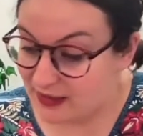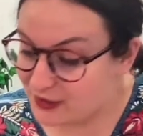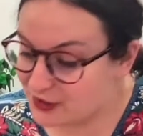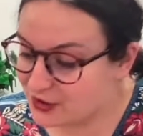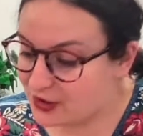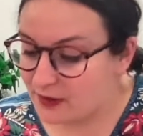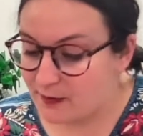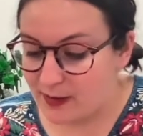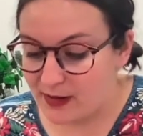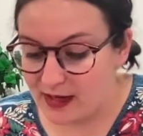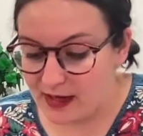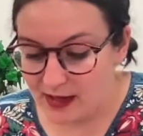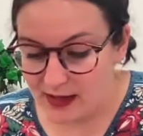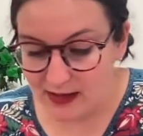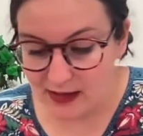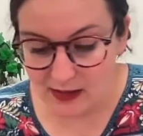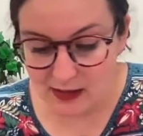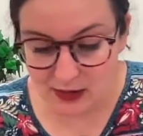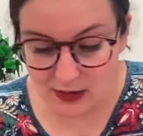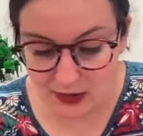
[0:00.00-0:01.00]
should be
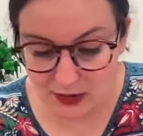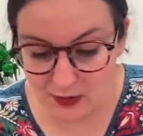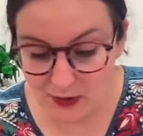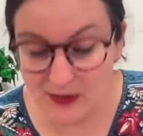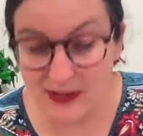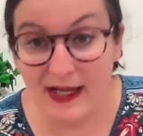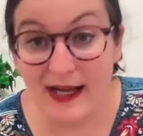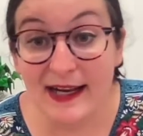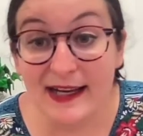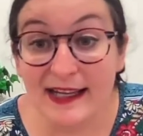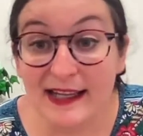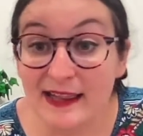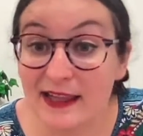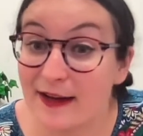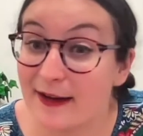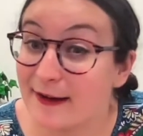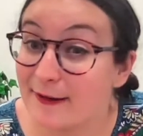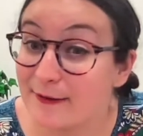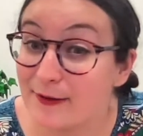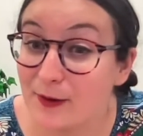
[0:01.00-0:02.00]
another glue dot in there
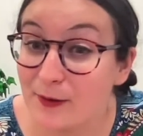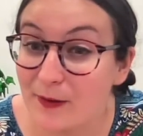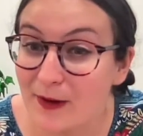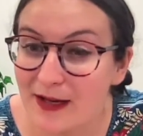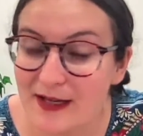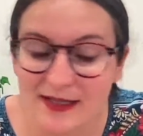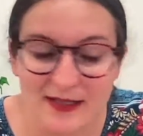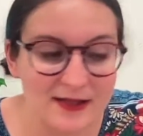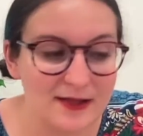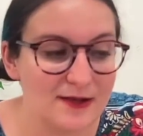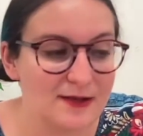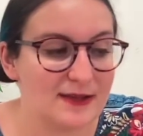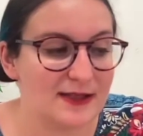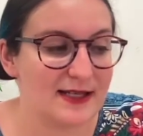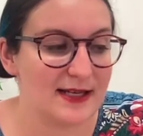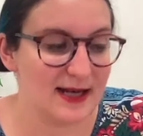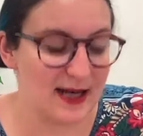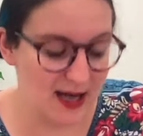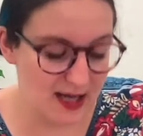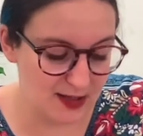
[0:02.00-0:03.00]
if you want to use
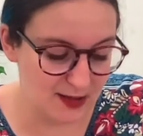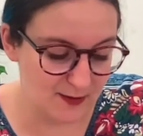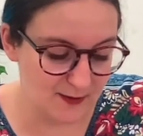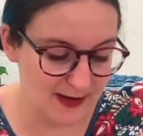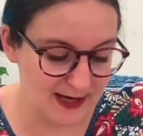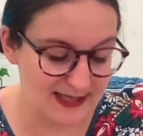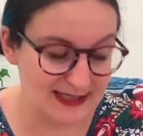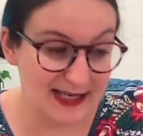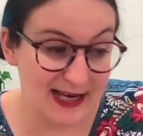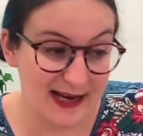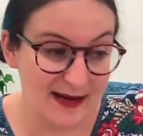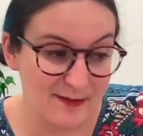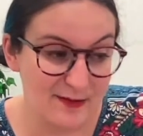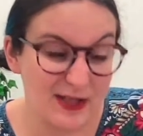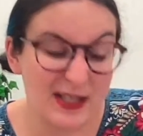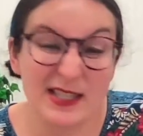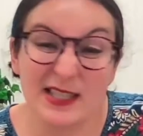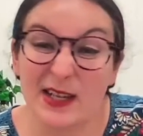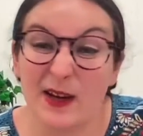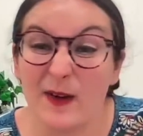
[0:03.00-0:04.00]
it. Otherwise, I'm
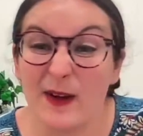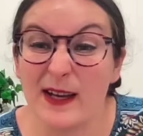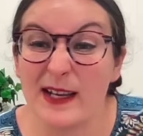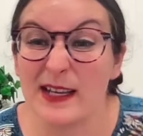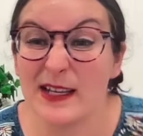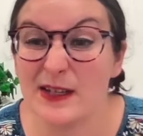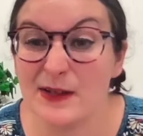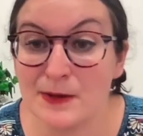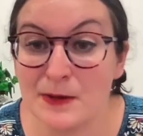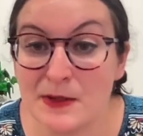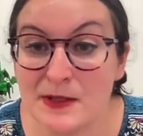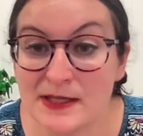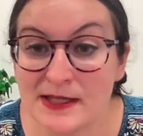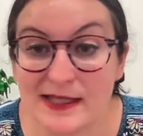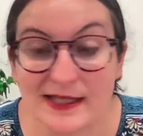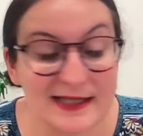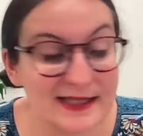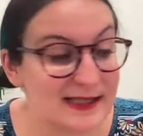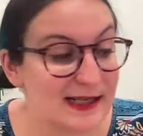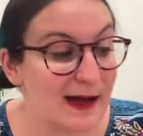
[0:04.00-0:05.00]
just going to use
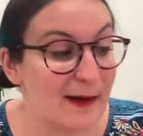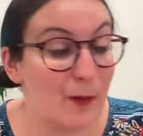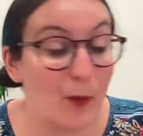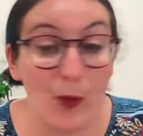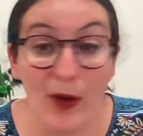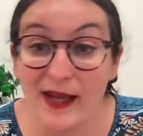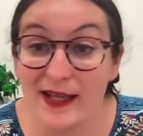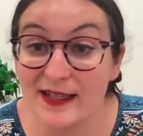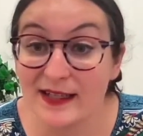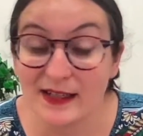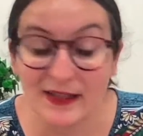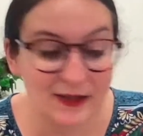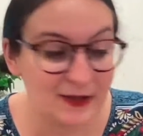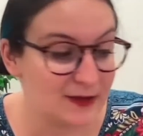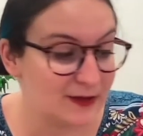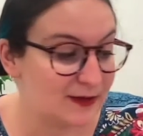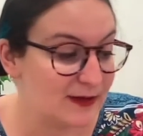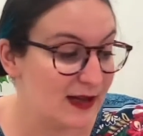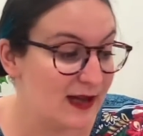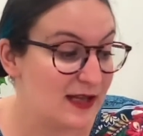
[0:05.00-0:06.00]
some white
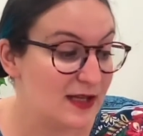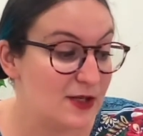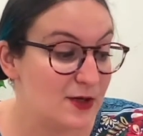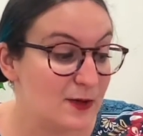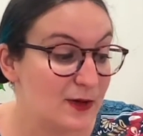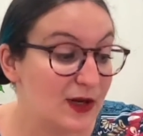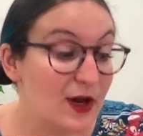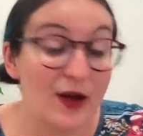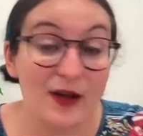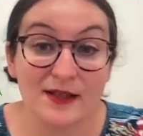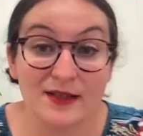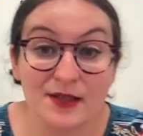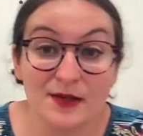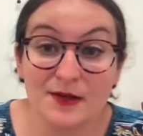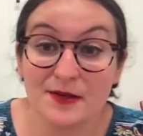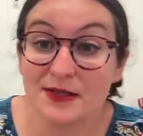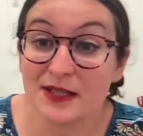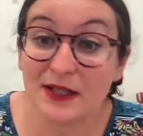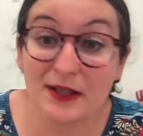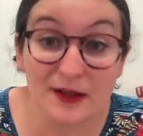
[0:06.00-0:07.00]
glue. You can also
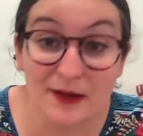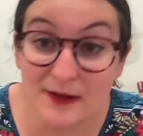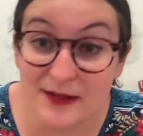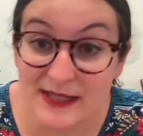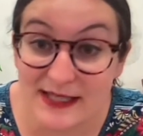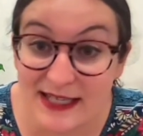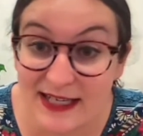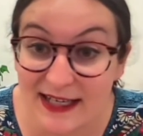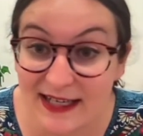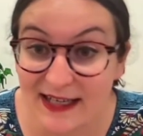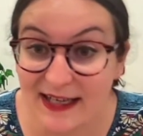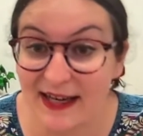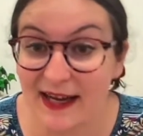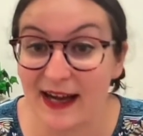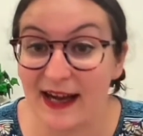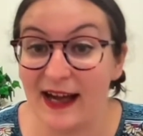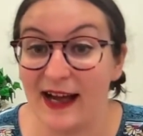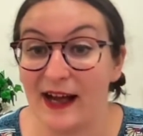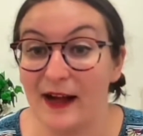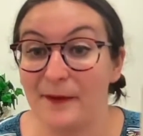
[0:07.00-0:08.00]
use a glue stick.
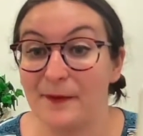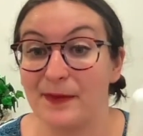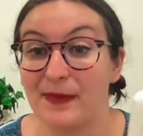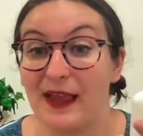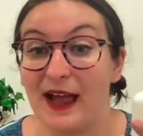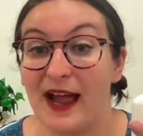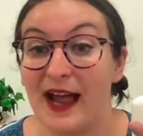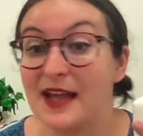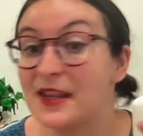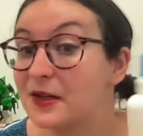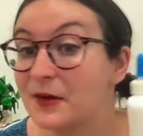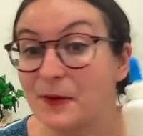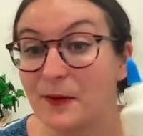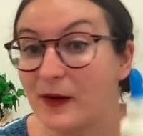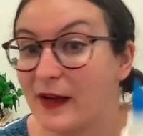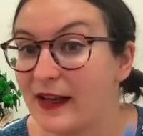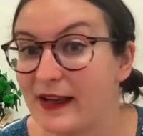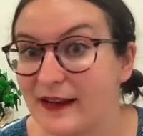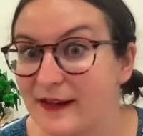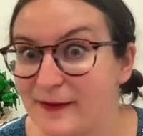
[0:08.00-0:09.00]
Either
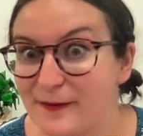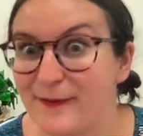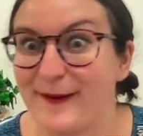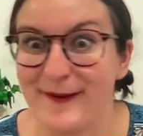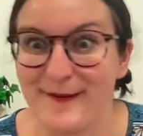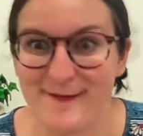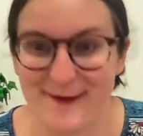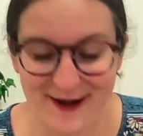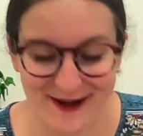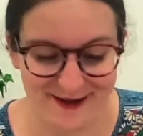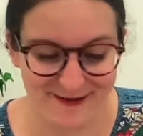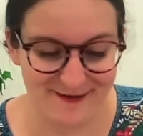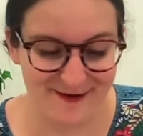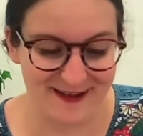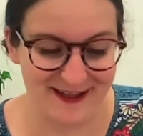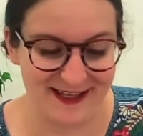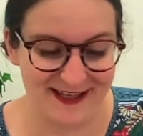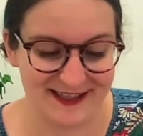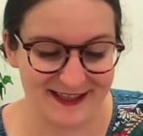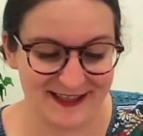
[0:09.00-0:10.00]
one will work for
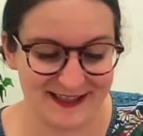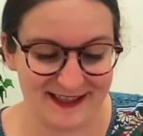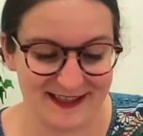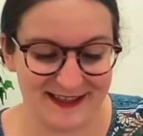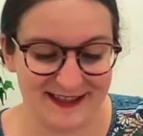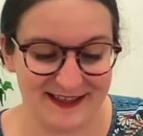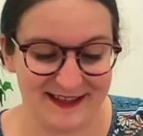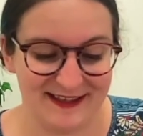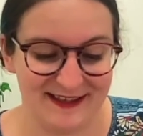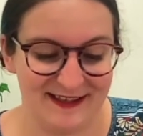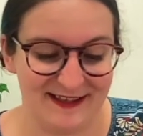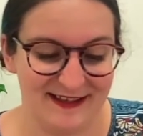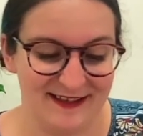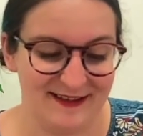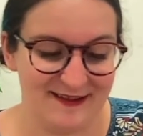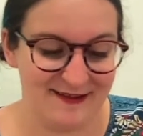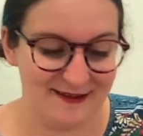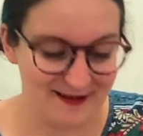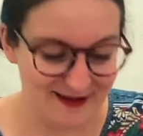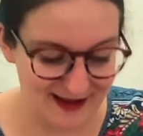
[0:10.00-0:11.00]
this.
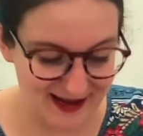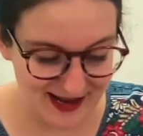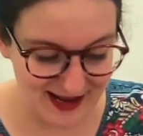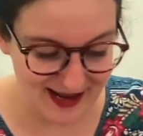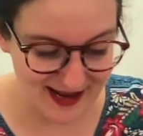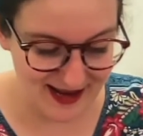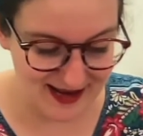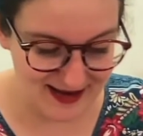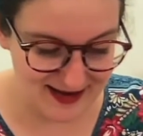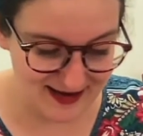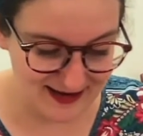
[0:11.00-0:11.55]
Okay.